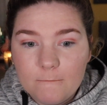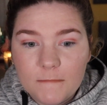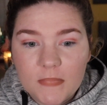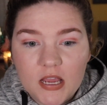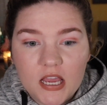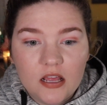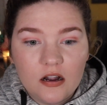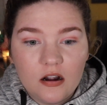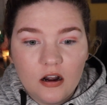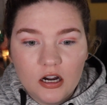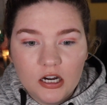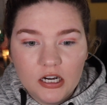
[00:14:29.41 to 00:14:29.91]

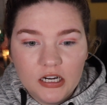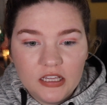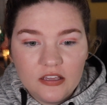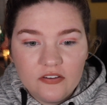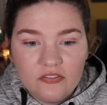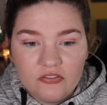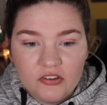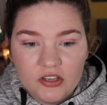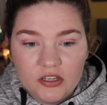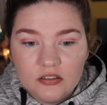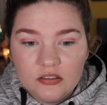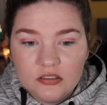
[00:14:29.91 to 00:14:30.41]
It already
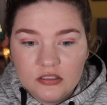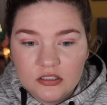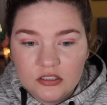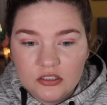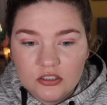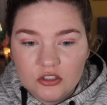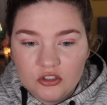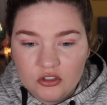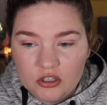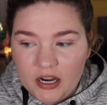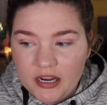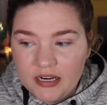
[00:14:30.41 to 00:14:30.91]
feels
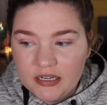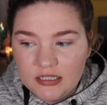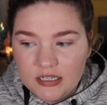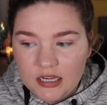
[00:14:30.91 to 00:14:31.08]
dried